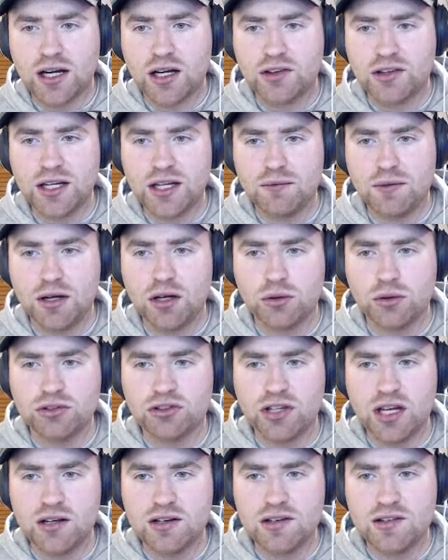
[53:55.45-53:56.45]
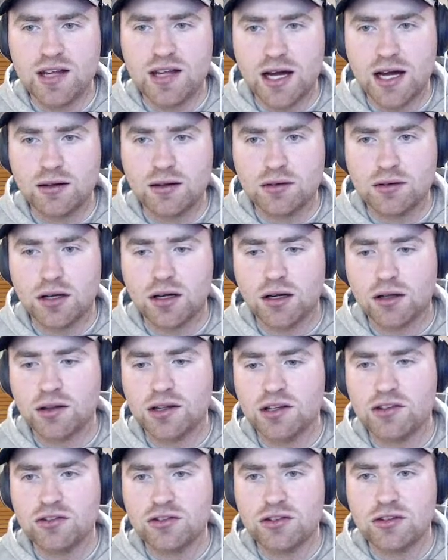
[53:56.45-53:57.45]
I think when all said and done... Oh,
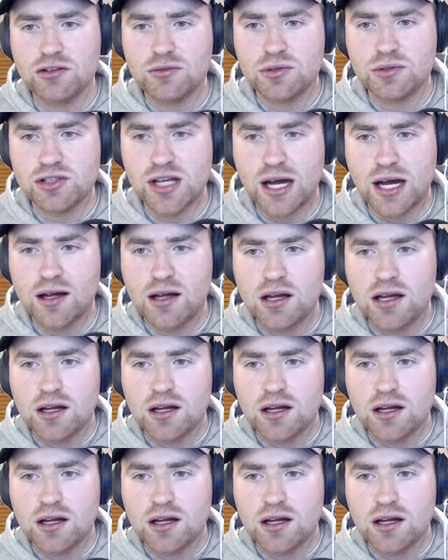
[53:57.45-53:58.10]
this stupid chat.